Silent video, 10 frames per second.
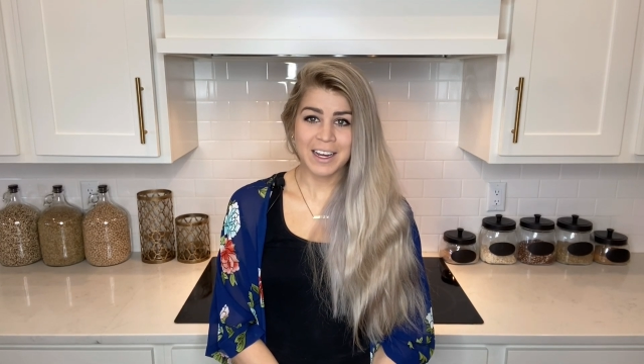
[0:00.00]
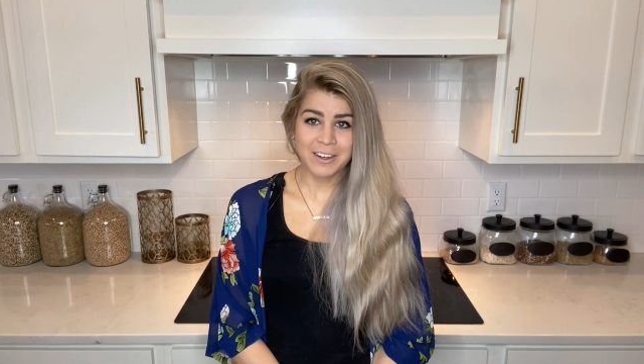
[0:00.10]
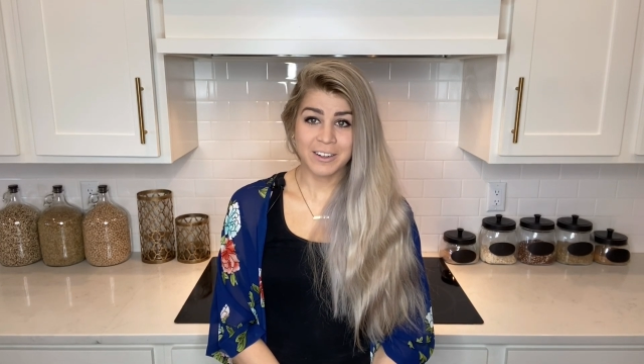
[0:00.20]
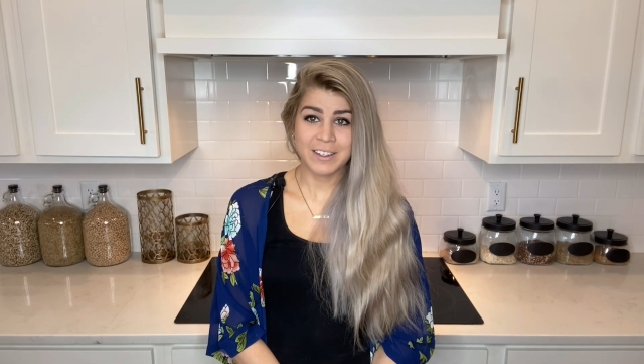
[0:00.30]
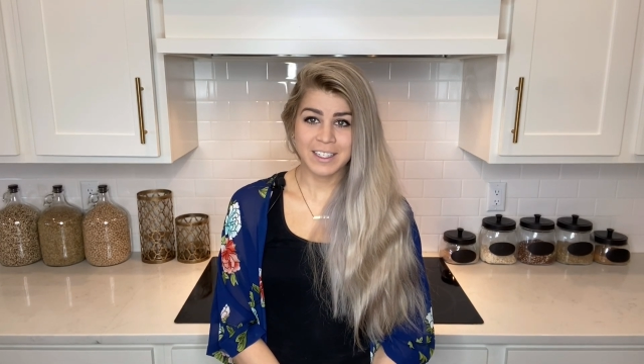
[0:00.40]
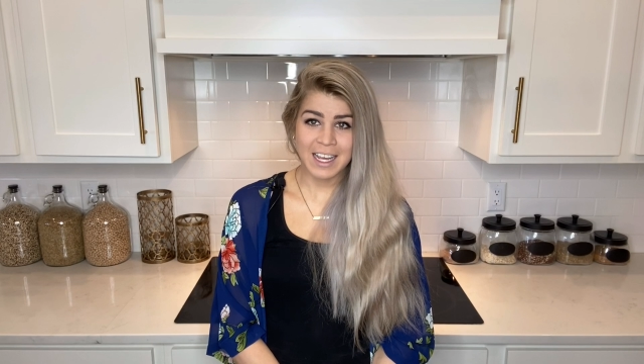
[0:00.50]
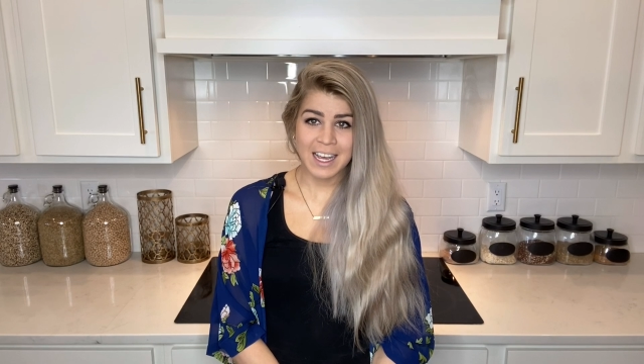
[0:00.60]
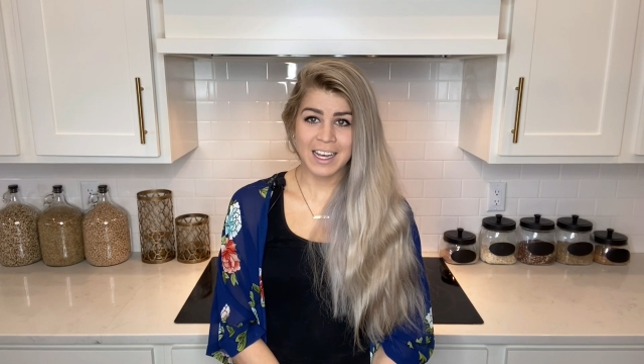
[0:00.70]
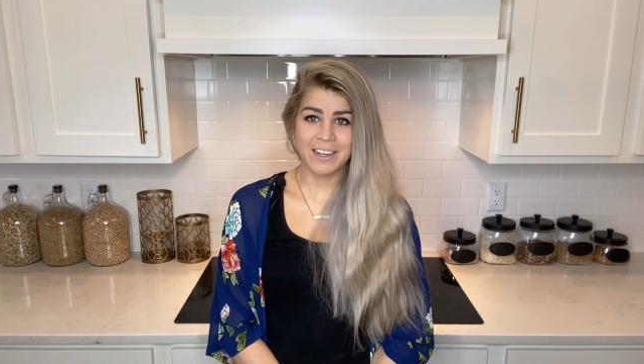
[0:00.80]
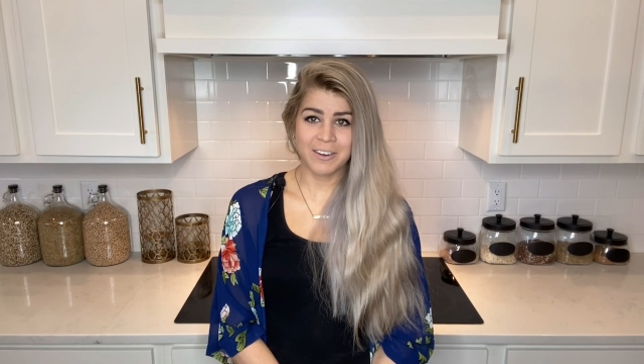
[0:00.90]

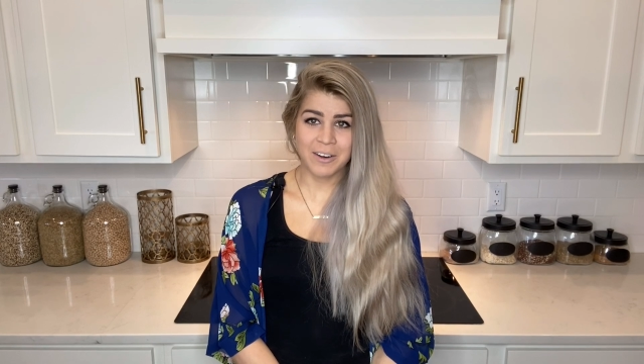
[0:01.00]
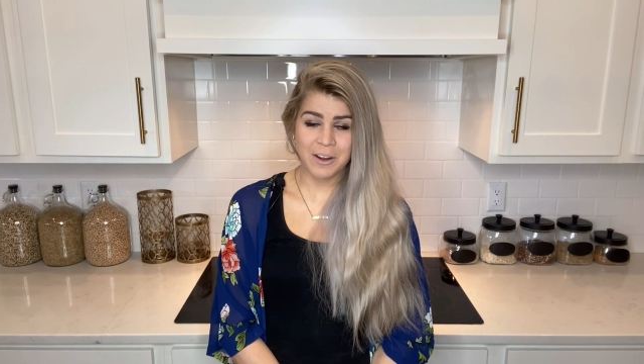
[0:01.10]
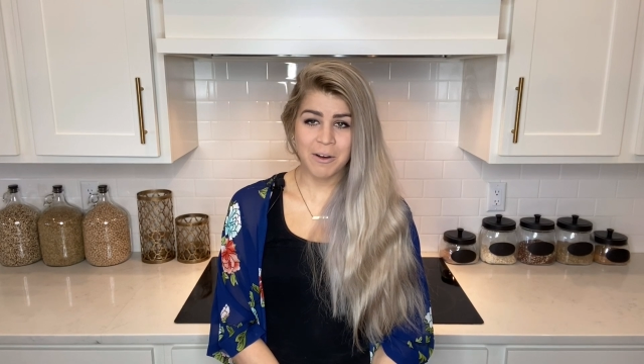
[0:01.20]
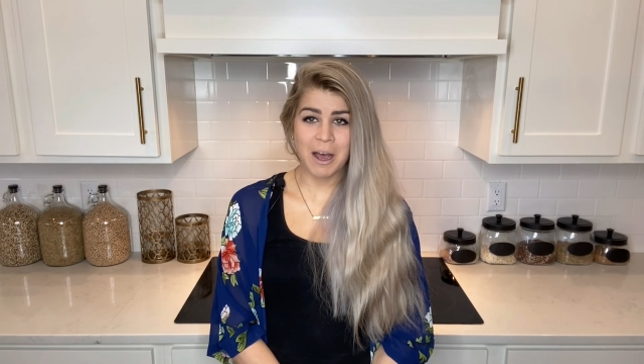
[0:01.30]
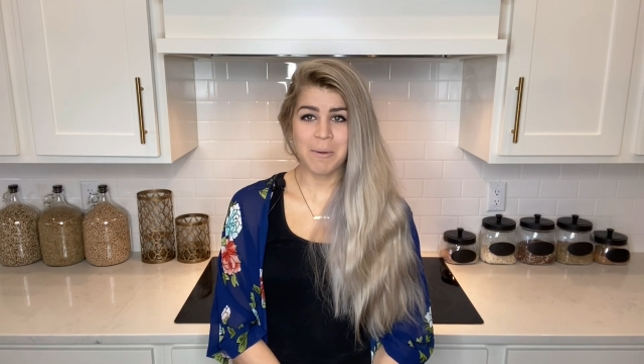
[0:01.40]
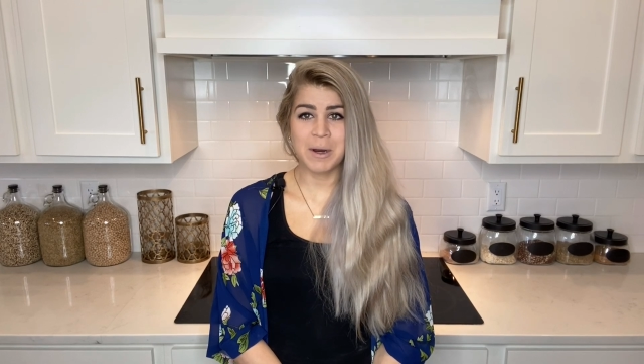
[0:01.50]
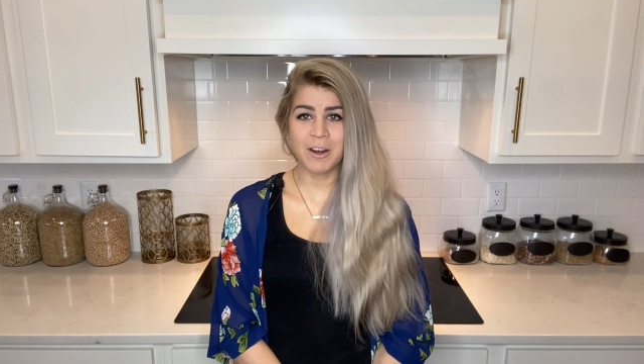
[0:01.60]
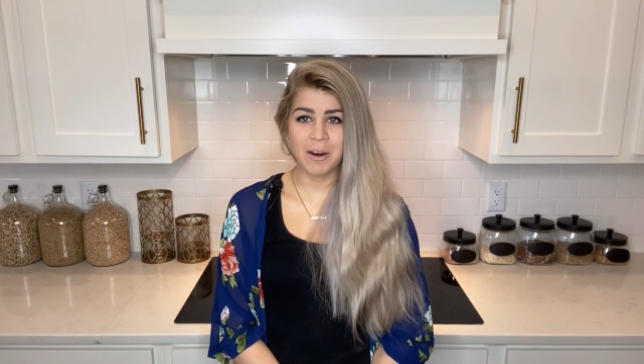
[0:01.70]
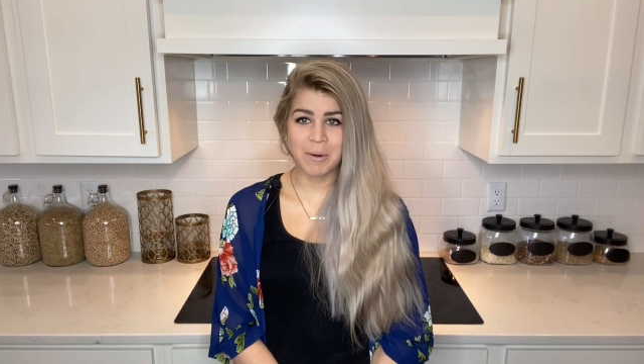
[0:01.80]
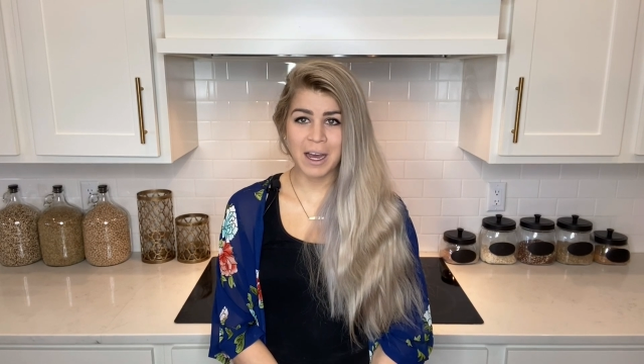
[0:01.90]
understand or know how many
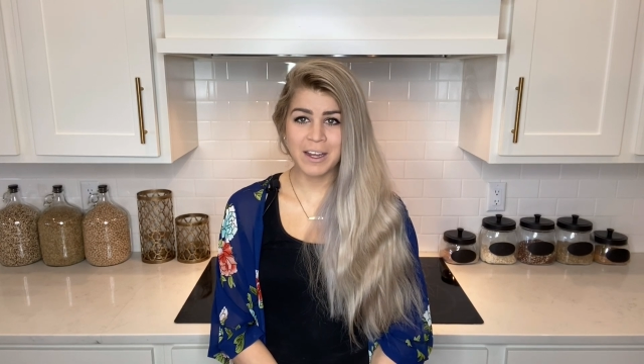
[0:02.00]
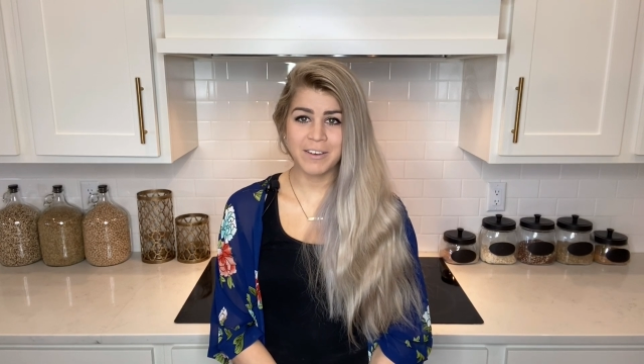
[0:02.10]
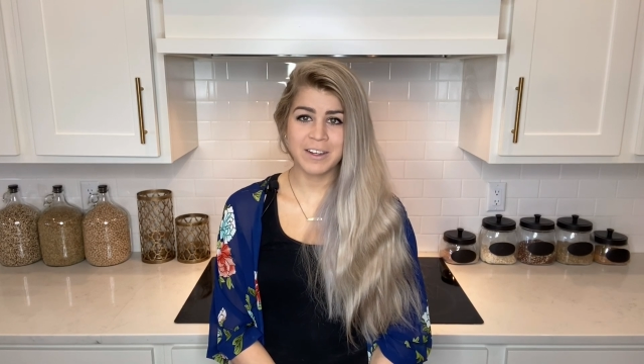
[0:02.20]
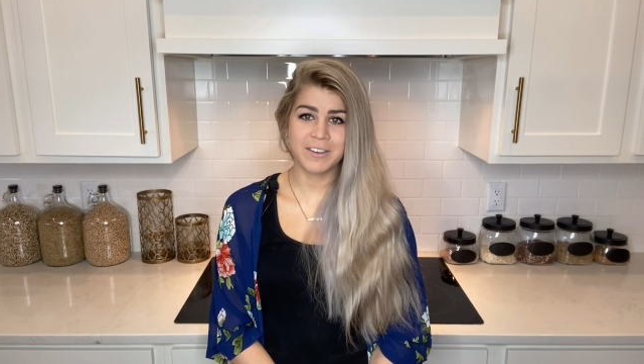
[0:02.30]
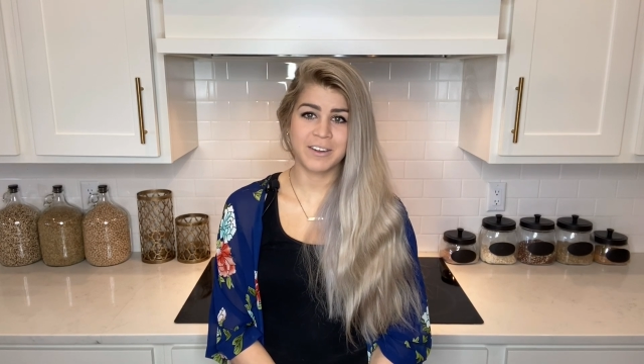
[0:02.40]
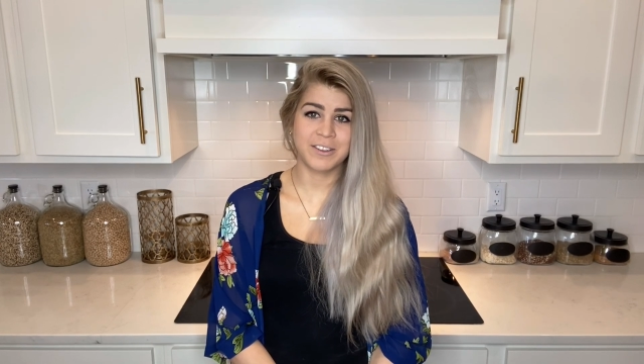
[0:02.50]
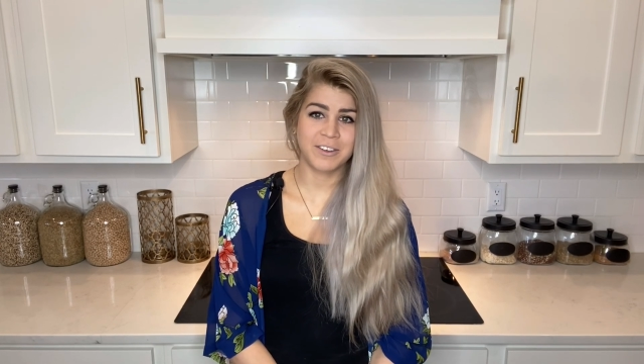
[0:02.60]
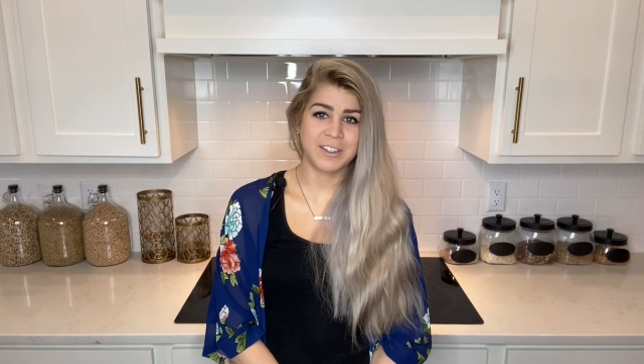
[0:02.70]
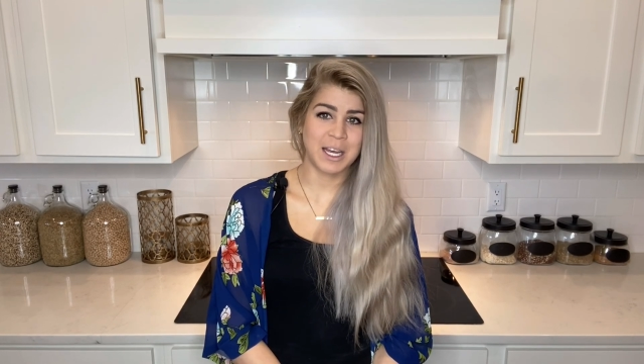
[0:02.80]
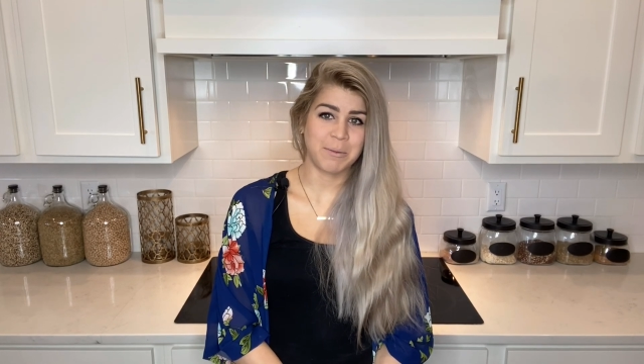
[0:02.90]
carbohydrates are in a
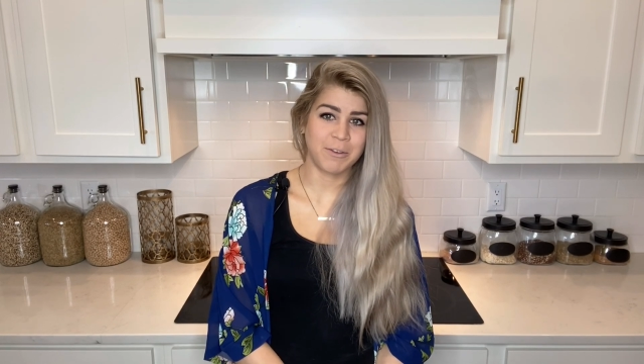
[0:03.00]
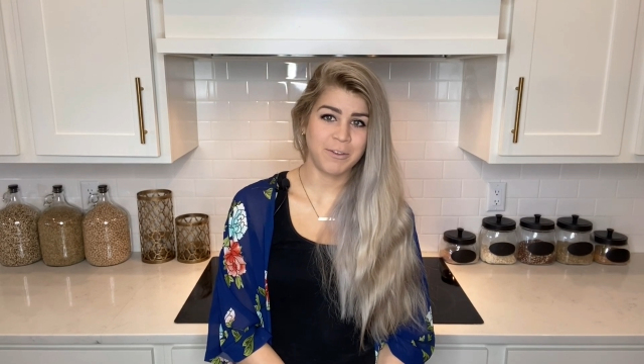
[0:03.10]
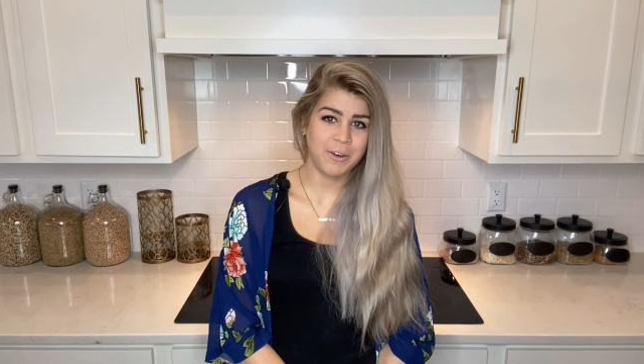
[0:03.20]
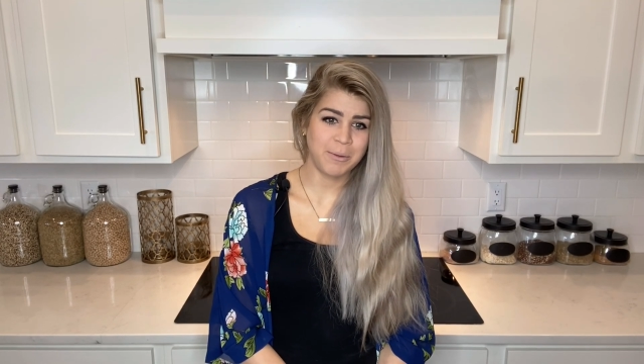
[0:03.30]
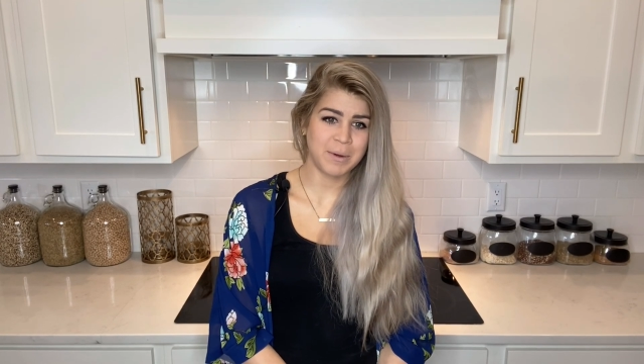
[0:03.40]
certain type of food,